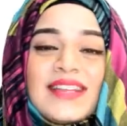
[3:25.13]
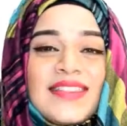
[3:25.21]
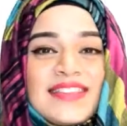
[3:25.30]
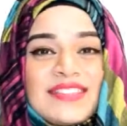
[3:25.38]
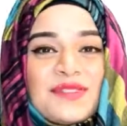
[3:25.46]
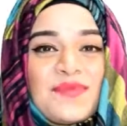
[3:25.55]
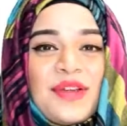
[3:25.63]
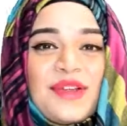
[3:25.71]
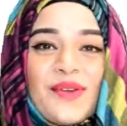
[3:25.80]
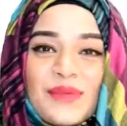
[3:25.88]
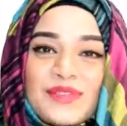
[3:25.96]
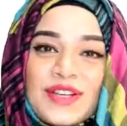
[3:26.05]
This is me,
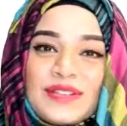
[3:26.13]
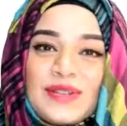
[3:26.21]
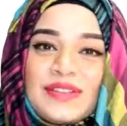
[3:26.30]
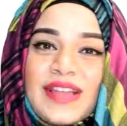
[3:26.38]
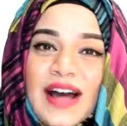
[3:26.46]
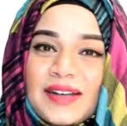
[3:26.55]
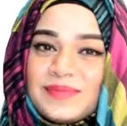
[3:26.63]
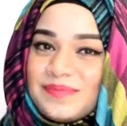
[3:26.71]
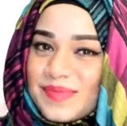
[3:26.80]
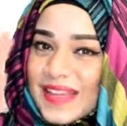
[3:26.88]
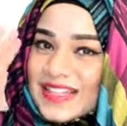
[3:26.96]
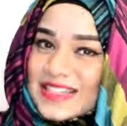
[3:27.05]
Ramsha Sultan,
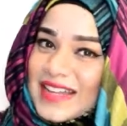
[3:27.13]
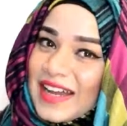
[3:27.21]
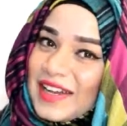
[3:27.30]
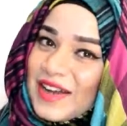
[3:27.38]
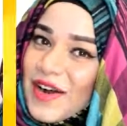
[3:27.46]
signing